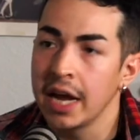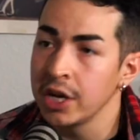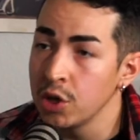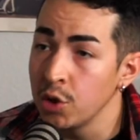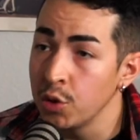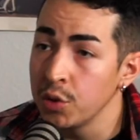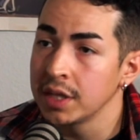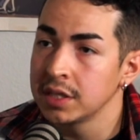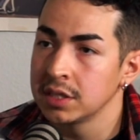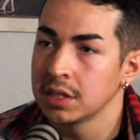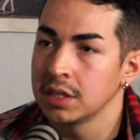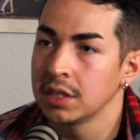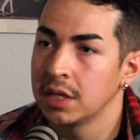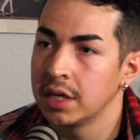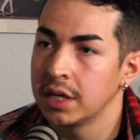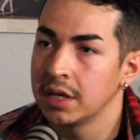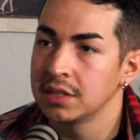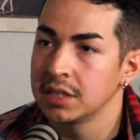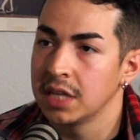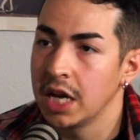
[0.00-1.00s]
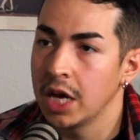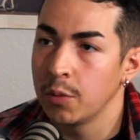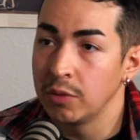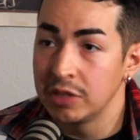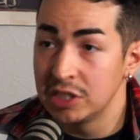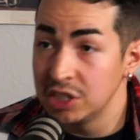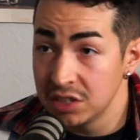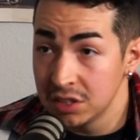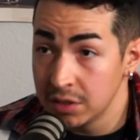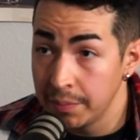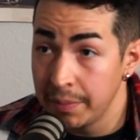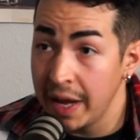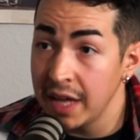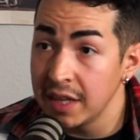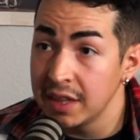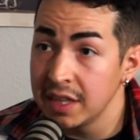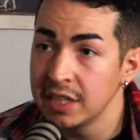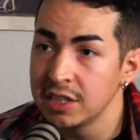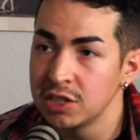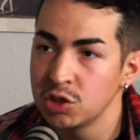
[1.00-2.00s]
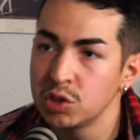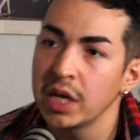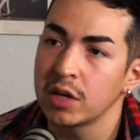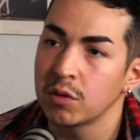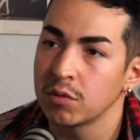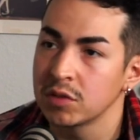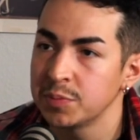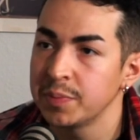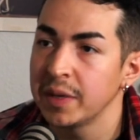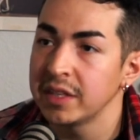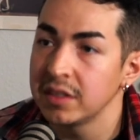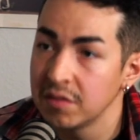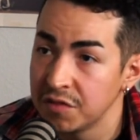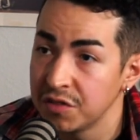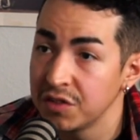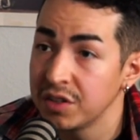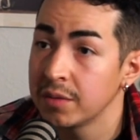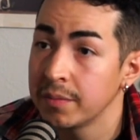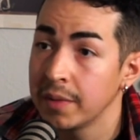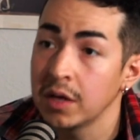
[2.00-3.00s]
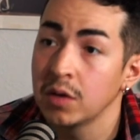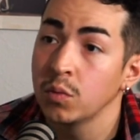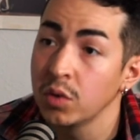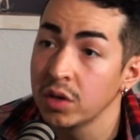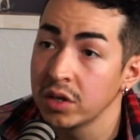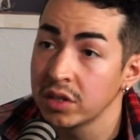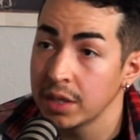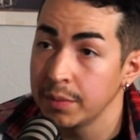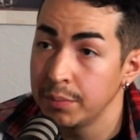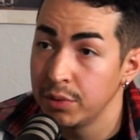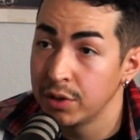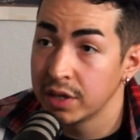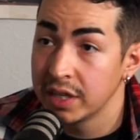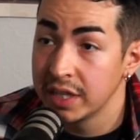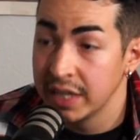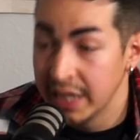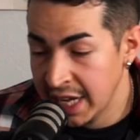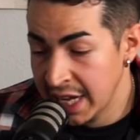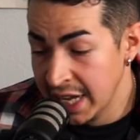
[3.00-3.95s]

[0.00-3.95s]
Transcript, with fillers: know that took a lot of time, which isn't a bad thing because you got to respect them for the amount of work they put in.